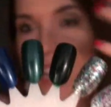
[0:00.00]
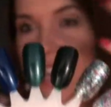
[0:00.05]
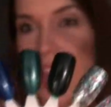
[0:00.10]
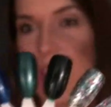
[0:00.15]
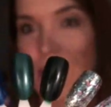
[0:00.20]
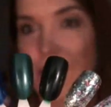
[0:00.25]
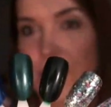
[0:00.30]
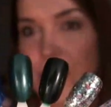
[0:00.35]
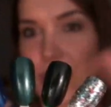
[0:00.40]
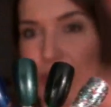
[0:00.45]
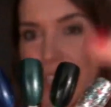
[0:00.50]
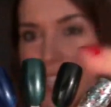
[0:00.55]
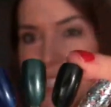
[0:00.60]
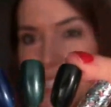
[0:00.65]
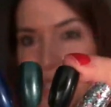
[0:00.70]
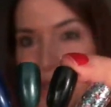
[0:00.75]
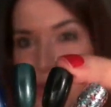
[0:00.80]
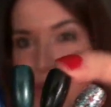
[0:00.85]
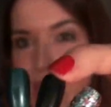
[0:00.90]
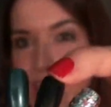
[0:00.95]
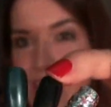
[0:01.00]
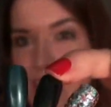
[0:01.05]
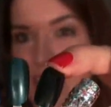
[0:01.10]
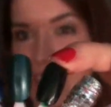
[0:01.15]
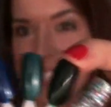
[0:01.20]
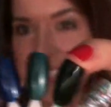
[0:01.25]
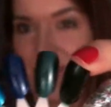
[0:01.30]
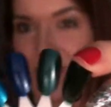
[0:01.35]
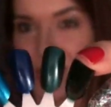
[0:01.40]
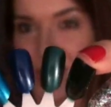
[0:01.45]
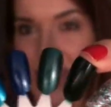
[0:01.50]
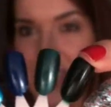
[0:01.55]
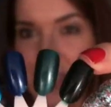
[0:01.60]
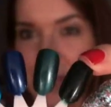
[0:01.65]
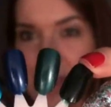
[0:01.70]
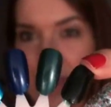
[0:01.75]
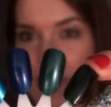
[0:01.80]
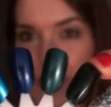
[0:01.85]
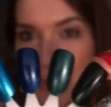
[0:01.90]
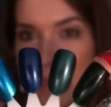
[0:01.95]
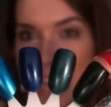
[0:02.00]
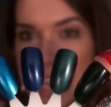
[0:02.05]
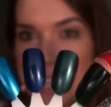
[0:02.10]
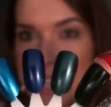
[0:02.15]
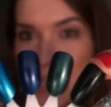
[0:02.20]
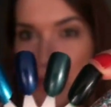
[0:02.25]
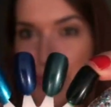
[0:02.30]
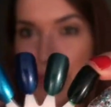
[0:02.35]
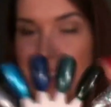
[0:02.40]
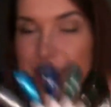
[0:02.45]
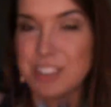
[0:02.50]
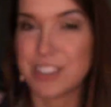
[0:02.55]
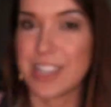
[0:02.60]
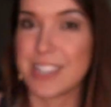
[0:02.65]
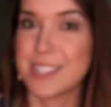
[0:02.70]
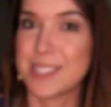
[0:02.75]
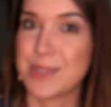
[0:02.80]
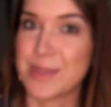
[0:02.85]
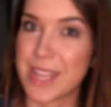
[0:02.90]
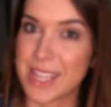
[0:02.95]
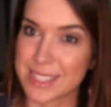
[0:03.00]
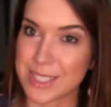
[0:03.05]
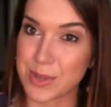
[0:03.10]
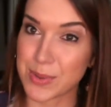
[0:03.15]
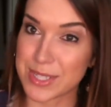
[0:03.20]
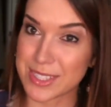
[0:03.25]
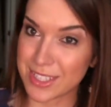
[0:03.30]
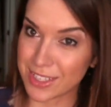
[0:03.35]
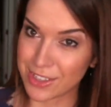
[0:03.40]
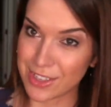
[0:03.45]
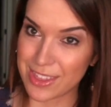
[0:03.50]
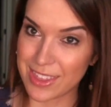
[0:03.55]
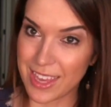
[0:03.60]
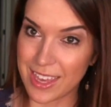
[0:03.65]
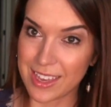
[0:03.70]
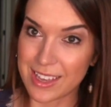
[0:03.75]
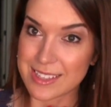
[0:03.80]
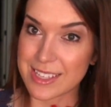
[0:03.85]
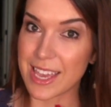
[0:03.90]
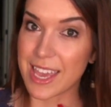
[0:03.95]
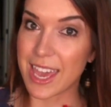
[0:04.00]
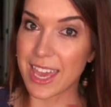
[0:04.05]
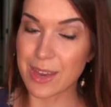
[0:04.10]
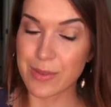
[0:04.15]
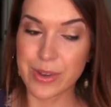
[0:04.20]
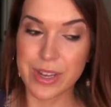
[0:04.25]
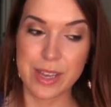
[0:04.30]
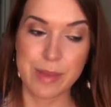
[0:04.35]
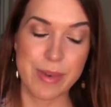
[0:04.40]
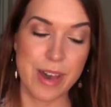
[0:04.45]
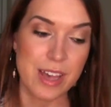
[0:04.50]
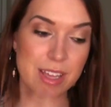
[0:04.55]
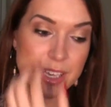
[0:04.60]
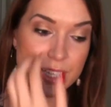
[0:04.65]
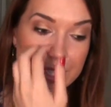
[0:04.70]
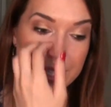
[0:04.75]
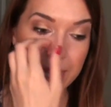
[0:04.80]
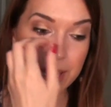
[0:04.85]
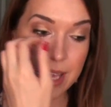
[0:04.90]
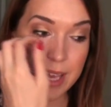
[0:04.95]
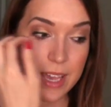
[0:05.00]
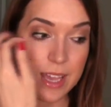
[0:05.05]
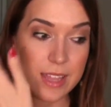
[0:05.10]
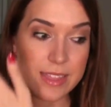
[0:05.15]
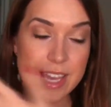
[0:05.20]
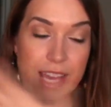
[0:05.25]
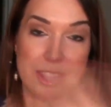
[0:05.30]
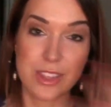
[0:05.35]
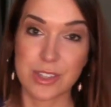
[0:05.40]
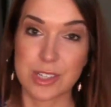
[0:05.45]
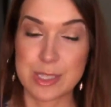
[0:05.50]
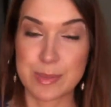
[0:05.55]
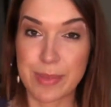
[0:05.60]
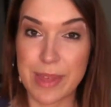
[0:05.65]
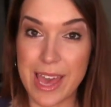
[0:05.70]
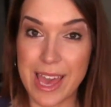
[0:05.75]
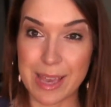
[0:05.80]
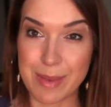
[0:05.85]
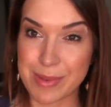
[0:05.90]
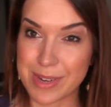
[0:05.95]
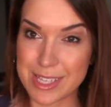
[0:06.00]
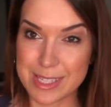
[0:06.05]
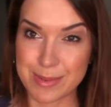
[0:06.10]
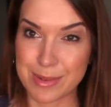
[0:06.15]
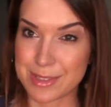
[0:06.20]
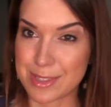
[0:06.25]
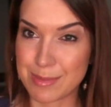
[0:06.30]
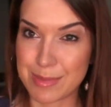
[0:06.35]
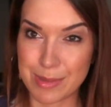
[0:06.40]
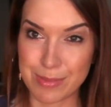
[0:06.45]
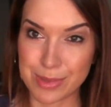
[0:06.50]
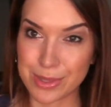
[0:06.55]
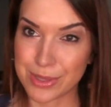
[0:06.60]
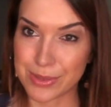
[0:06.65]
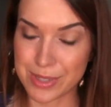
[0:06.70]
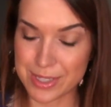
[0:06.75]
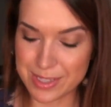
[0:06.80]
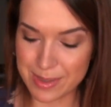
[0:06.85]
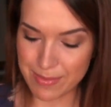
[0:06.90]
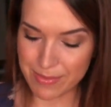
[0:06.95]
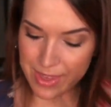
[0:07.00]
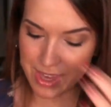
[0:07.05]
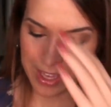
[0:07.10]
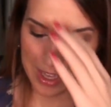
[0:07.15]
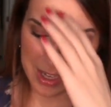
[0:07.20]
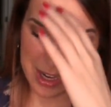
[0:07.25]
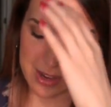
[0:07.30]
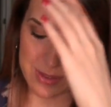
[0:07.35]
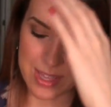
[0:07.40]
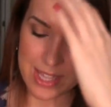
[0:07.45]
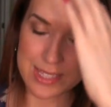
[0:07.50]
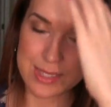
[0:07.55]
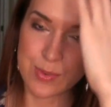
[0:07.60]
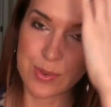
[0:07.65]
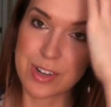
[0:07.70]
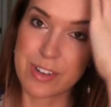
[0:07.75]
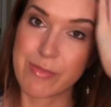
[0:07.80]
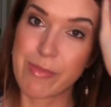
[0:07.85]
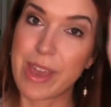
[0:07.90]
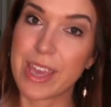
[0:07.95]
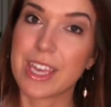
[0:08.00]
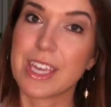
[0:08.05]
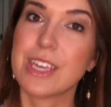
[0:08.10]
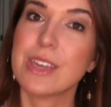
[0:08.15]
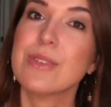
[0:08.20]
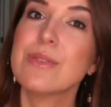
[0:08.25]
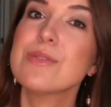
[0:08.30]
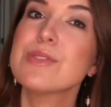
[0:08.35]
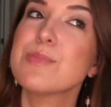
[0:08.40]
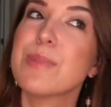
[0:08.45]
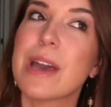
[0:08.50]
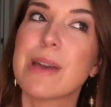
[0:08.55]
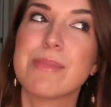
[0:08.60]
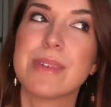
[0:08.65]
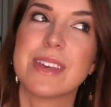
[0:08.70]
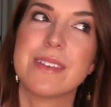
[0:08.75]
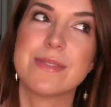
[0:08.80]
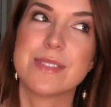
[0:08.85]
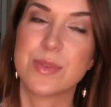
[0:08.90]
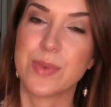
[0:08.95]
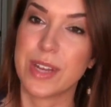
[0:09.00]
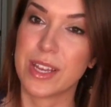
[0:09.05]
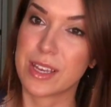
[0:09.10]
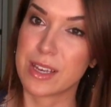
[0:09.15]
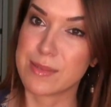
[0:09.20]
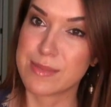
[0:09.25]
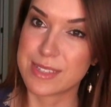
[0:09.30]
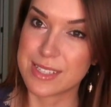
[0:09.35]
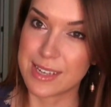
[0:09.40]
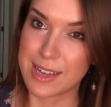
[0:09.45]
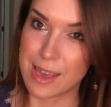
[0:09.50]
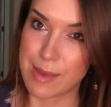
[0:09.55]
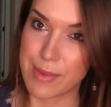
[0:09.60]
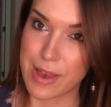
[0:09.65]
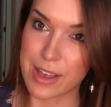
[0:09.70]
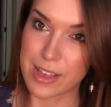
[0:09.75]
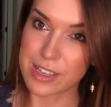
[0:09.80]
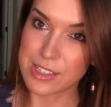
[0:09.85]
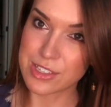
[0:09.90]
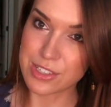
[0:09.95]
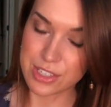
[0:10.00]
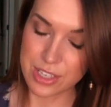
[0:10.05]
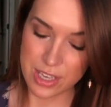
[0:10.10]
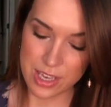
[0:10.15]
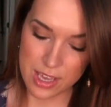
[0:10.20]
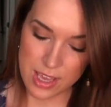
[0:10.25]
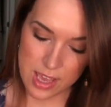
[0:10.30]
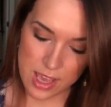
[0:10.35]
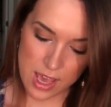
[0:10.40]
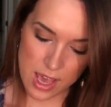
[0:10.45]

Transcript: enough green to where it doesn't look like you have black nail polish on. So that's always a good thing, because I hate wearing polish that looks black when it's supposed to be blue or something, you know? That's one of my huge pet peeves when it comes to nail polish.